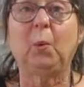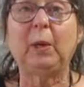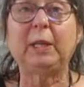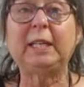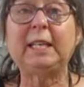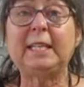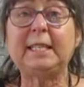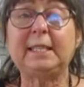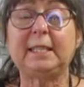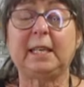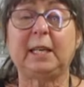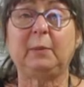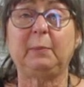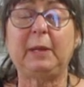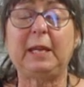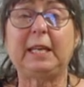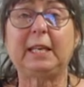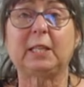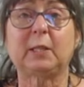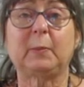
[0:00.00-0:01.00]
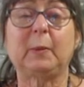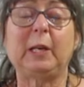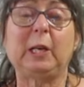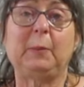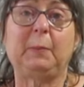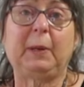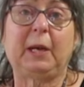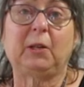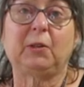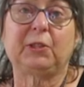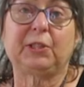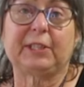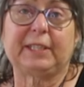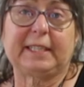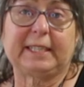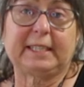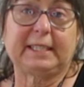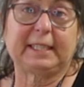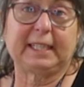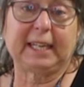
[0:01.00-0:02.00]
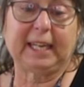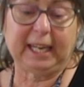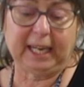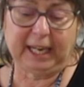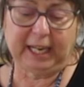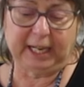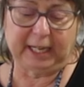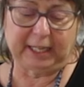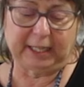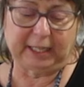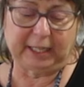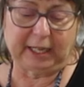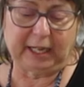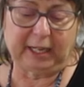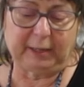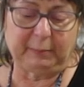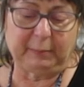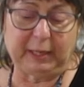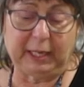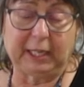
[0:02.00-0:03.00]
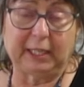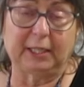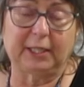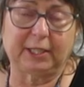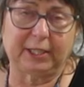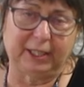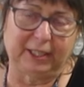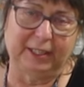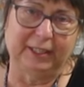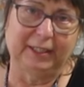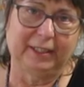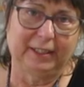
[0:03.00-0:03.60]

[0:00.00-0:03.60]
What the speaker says: When I said make as many pouches as I can, I meant,